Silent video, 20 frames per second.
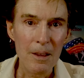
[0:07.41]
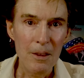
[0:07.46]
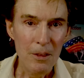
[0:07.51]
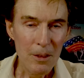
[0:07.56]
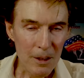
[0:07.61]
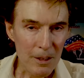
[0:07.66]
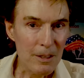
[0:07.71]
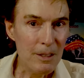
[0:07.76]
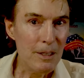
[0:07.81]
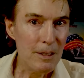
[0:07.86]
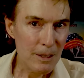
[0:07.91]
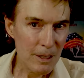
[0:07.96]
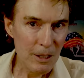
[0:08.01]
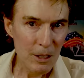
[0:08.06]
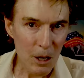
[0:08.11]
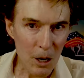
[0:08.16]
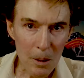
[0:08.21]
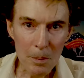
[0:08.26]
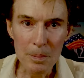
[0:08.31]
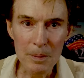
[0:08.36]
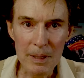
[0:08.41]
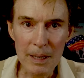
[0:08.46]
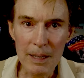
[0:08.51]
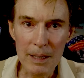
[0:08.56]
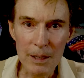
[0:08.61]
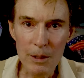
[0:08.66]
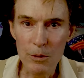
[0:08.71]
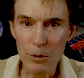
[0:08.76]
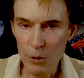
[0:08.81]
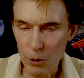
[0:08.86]
This is an
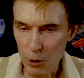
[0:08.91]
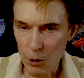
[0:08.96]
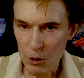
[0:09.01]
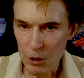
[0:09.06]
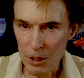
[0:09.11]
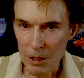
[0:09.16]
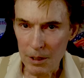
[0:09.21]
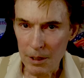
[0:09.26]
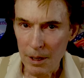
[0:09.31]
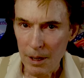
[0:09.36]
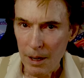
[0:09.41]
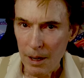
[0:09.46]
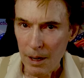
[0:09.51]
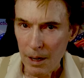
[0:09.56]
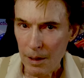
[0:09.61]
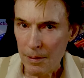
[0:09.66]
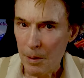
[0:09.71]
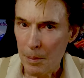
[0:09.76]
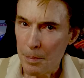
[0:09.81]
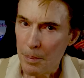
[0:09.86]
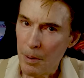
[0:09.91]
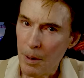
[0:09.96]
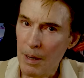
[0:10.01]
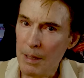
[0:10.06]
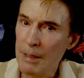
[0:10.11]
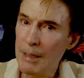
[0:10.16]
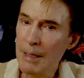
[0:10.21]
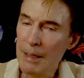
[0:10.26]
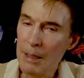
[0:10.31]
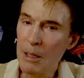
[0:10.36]
updated version of a
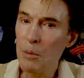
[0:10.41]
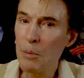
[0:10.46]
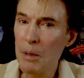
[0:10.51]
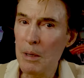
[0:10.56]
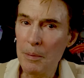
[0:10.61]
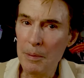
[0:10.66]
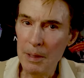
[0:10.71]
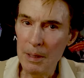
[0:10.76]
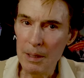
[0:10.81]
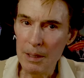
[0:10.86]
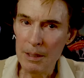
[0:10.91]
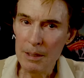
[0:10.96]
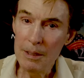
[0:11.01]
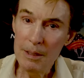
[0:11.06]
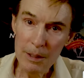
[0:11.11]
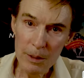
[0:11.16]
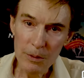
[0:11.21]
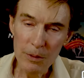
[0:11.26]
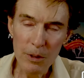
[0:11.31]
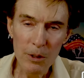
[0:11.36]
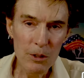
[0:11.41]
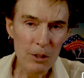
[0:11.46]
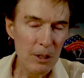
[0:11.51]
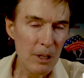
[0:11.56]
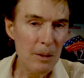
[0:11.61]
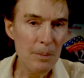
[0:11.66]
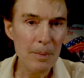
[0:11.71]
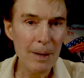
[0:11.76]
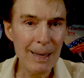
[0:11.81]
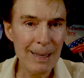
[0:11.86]
project that we released at
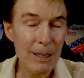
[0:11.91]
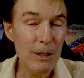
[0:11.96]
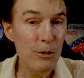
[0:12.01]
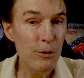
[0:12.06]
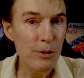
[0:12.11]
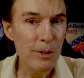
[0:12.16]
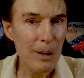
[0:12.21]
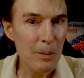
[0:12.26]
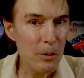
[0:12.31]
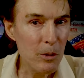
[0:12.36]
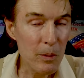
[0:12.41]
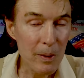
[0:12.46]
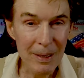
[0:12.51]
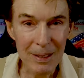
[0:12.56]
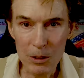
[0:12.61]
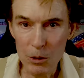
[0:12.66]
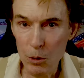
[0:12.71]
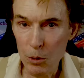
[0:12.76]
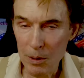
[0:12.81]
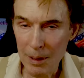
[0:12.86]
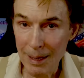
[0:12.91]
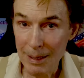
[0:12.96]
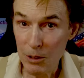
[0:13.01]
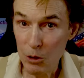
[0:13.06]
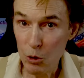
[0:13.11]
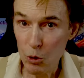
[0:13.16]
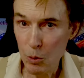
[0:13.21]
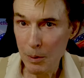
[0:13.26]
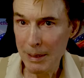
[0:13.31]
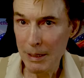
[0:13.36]
Farsight back in February
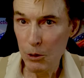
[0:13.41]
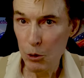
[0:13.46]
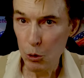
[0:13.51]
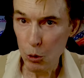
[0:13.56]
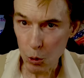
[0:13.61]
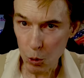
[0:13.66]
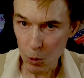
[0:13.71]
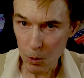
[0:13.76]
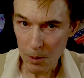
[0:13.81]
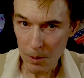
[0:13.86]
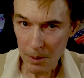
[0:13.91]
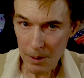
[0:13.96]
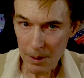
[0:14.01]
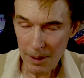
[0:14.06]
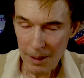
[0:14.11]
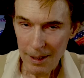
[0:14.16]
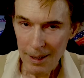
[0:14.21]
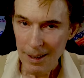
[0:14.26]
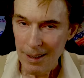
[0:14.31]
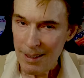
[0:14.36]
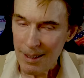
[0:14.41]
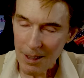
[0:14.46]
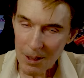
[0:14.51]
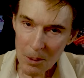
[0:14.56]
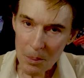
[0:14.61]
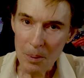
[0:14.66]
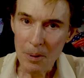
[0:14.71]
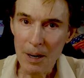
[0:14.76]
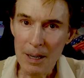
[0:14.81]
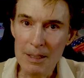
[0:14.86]
2022. Now, the
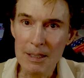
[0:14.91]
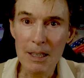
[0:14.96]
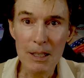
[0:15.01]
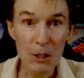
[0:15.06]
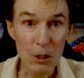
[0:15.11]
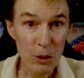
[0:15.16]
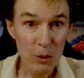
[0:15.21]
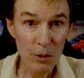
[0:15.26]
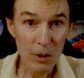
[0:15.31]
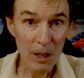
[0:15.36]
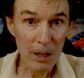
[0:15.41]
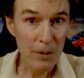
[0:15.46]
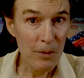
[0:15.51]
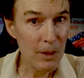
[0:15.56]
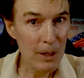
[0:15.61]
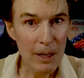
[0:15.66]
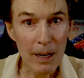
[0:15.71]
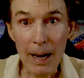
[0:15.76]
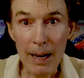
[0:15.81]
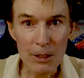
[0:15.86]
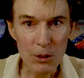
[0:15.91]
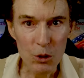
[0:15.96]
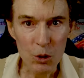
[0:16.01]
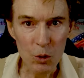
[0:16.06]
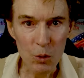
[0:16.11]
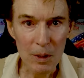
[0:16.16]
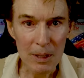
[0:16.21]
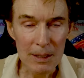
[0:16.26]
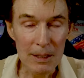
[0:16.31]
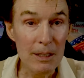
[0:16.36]
project involved the
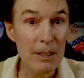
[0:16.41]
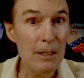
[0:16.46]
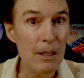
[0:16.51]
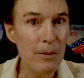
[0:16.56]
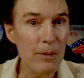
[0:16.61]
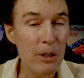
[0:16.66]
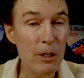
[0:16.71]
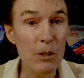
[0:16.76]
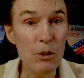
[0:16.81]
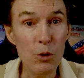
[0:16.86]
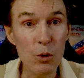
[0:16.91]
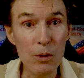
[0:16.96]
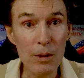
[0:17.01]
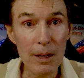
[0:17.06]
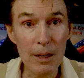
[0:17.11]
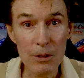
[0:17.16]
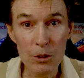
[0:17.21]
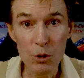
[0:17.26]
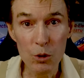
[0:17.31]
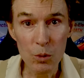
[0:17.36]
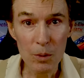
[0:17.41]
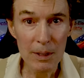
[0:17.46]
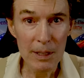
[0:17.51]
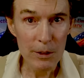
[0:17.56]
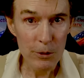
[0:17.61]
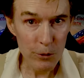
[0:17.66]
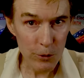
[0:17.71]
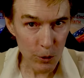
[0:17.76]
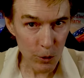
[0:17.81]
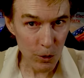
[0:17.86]
consequences of the
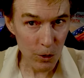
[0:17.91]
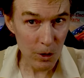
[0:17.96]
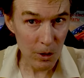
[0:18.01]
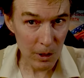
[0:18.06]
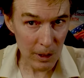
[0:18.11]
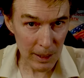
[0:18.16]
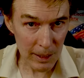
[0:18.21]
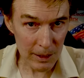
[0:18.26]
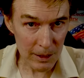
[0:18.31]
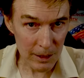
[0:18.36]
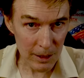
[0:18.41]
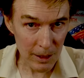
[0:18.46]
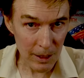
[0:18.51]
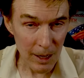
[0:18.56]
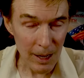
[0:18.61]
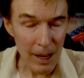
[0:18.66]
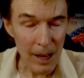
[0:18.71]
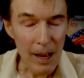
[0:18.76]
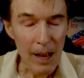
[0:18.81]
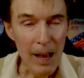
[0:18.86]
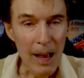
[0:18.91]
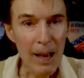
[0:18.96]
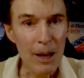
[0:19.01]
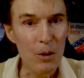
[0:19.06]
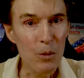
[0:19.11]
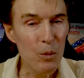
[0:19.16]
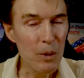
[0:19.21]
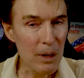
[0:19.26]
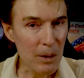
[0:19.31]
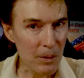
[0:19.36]
2024 election,
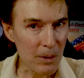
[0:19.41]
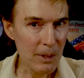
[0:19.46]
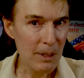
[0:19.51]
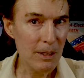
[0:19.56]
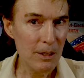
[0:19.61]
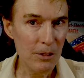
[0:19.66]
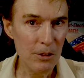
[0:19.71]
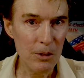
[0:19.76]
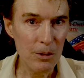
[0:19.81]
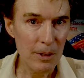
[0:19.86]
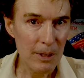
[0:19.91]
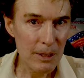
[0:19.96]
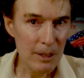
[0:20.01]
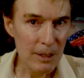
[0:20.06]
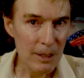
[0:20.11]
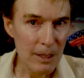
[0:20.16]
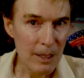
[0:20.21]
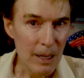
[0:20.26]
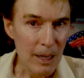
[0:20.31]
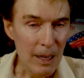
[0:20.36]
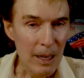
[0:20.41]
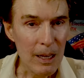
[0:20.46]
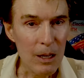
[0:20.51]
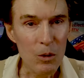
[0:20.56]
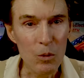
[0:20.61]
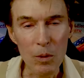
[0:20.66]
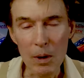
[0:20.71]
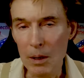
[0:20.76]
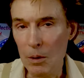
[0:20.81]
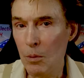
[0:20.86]
and we were interested
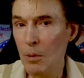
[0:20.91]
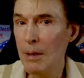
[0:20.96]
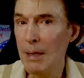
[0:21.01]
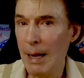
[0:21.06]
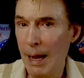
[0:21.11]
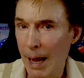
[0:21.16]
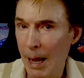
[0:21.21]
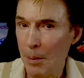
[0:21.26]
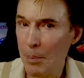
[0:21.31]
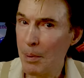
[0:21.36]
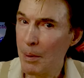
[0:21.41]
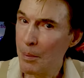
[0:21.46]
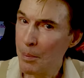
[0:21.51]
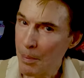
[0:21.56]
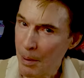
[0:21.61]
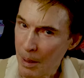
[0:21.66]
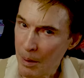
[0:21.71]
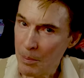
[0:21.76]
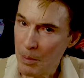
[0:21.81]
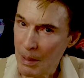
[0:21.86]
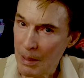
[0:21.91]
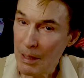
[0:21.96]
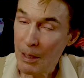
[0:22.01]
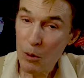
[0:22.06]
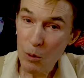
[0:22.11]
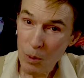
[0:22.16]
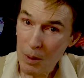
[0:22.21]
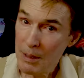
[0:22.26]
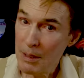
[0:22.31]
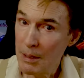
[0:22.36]
in what would happen publicly
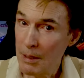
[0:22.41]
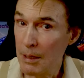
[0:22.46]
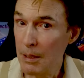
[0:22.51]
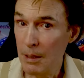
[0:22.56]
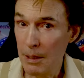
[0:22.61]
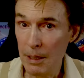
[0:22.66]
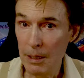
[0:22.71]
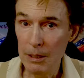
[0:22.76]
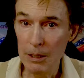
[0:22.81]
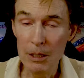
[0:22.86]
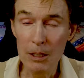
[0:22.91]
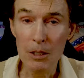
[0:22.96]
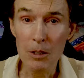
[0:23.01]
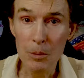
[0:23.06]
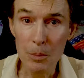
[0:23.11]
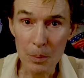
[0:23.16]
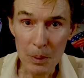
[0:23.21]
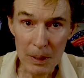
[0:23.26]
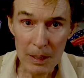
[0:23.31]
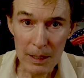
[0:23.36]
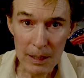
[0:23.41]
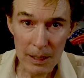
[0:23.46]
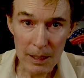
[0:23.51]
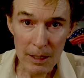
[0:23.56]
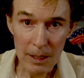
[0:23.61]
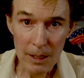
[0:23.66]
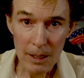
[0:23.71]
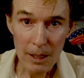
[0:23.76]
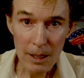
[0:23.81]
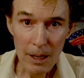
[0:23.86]
once the election
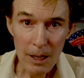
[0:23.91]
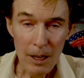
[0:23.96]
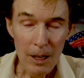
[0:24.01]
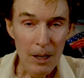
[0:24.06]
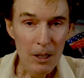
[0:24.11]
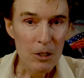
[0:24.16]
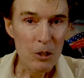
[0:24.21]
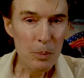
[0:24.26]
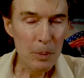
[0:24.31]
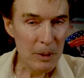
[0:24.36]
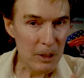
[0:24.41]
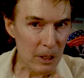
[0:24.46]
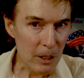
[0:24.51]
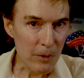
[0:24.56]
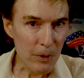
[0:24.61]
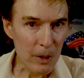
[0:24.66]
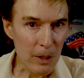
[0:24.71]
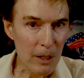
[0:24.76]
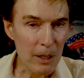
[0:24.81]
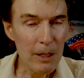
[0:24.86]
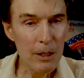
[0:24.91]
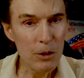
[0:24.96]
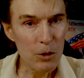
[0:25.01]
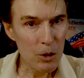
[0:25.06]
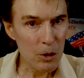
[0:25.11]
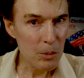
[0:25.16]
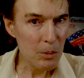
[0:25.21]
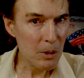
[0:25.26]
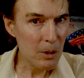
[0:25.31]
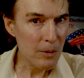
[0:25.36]
completed, specifically in
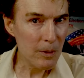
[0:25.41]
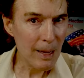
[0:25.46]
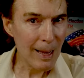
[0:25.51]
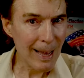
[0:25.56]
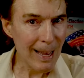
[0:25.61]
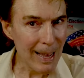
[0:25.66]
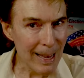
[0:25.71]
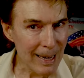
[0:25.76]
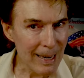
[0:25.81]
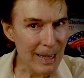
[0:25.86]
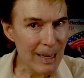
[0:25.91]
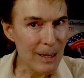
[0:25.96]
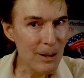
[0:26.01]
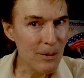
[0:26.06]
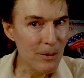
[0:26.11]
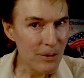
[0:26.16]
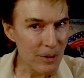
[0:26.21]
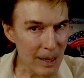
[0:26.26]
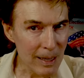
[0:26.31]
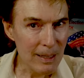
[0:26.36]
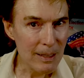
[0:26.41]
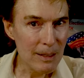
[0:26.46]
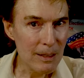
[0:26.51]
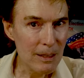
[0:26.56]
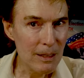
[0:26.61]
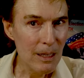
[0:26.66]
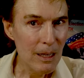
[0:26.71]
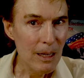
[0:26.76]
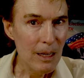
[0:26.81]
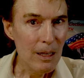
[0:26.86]
terms of any
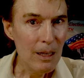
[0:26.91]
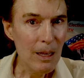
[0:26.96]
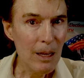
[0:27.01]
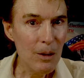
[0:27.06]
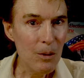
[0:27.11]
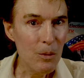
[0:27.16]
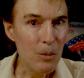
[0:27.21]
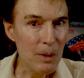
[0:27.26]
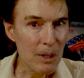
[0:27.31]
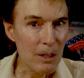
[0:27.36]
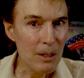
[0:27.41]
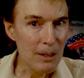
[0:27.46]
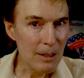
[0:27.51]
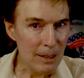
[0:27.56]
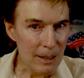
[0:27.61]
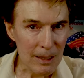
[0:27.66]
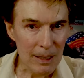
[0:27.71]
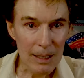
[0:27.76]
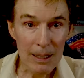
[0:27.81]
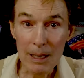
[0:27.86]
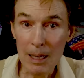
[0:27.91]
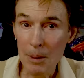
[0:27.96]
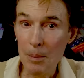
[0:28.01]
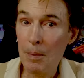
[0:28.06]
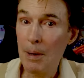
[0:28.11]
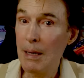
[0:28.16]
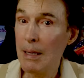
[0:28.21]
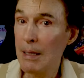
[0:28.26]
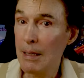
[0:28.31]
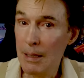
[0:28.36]
events that we could see that
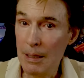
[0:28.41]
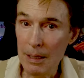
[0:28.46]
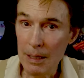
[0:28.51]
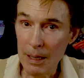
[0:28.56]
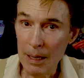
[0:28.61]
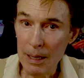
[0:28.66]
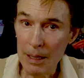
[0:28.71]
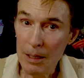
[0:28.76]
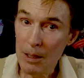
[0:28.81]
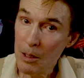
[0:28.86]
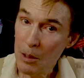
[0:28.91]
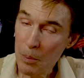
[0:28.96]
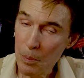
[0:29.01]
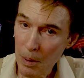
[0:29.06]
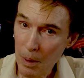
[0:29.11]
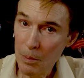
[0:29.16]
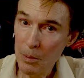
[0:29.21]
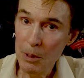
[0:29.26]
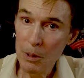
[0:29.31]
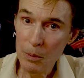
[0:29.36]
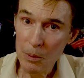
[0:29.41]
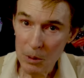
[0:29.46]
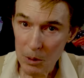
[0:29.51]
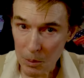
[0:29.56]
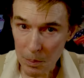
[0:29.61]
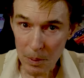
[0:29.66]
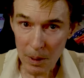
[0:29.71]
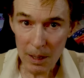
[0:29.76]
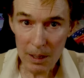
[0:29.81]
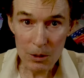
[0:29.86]
might indicate the public
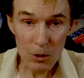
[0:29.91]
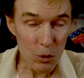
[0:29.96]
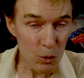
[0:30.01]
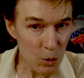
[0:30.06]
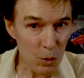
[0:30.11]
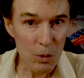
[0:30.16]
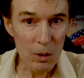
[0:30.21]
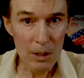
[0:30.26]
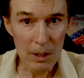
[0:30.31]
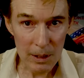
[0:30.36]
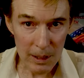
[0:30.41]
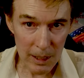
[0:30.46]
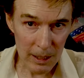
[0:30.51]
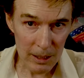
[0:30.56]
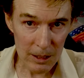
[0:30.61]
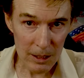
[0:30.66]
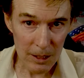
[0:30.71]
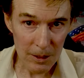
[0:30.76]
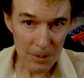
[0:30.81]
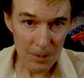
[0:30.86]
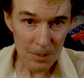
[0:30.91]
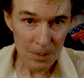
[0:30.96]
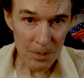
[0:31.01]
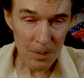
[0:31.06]
response to the election.